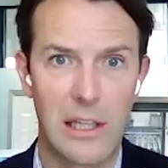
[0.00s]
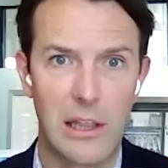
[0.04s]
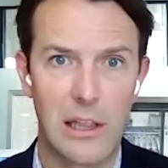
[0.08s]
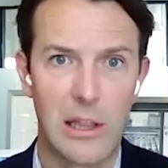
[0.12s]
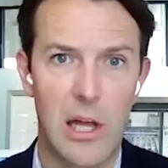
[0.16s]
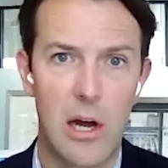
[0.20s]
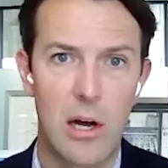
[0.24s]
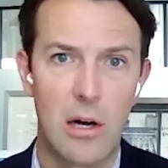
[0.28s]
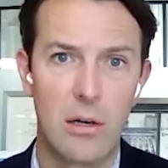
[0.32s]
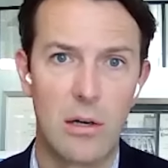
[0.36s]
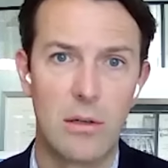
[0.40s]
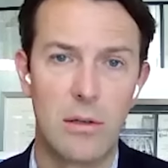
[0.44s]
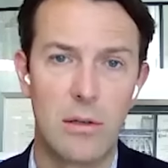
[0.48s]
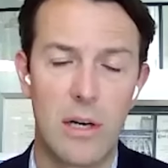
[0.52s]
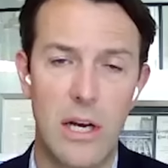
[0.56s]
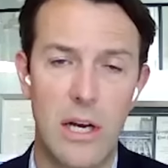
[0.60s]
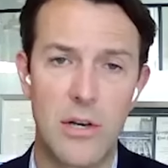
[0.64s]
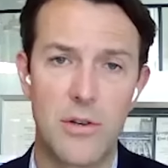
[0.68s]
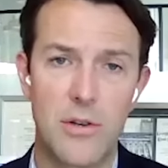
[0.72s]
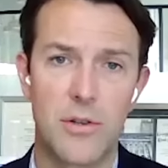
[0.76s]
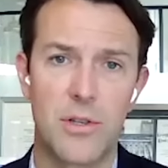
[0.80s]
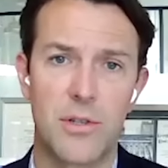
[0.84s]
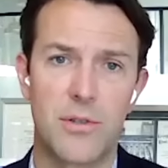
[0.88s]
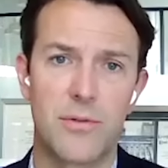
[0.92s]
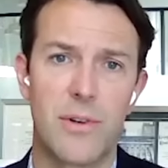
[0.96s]
low
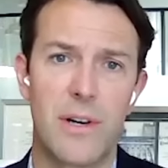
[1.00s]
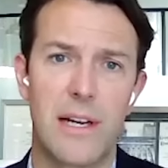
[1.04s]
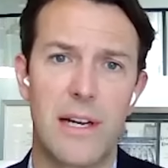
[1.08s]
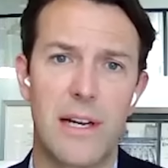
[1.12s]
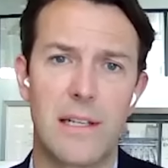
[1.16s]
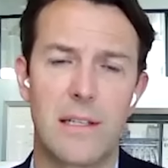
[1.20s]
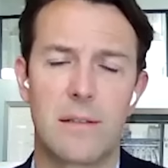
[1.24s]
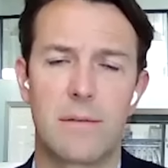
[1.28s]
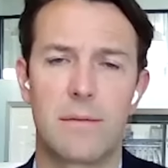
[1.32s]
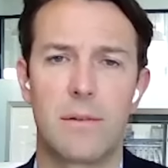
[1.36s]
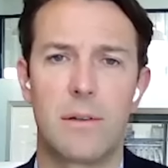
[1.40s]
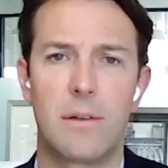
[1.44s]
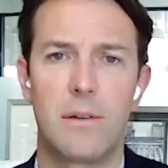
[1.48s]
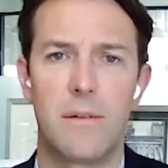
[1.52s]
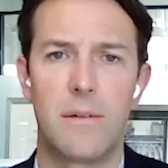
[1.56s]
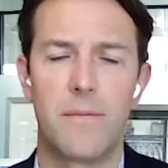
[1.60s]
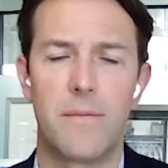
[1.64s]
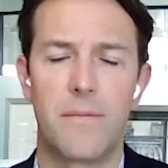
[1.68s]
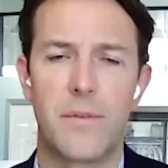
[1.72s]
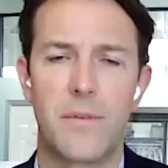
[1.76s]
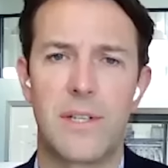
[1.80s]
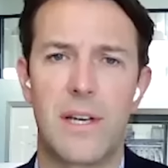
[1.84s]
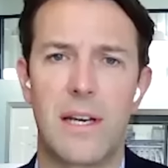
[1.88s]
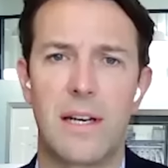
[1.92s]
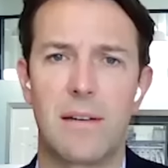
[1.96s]
interest rates
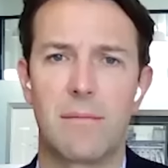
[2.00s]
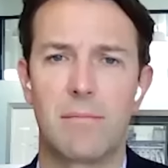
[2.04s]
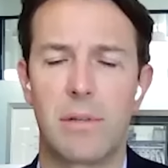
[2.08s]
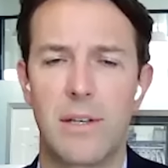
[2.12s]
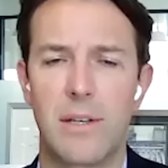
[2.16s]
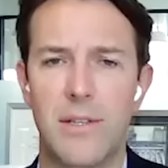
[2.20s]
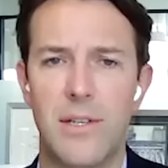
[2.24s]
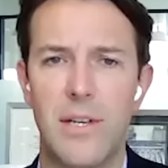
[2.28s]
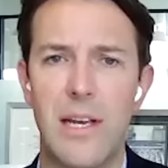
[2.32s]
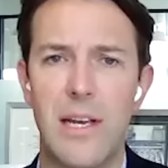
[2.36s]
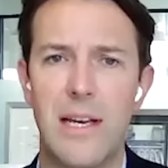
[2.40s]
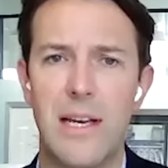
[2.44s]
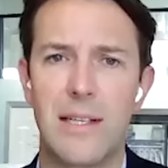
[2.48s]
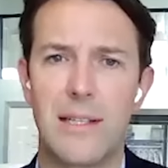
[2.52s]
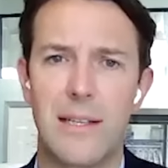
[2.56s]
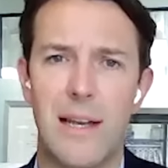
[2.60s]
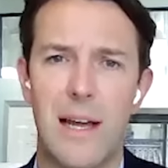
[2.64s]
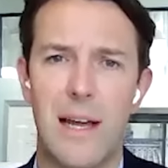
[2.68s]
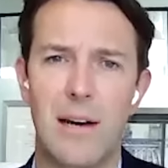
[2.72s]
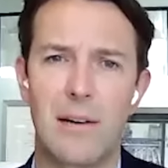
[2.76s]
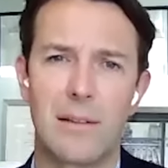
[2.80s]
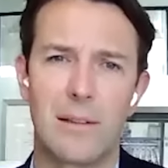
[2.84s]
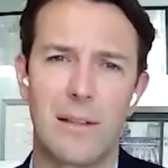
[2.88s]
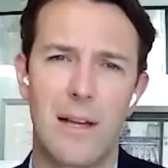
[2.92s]
for 10 plus years now.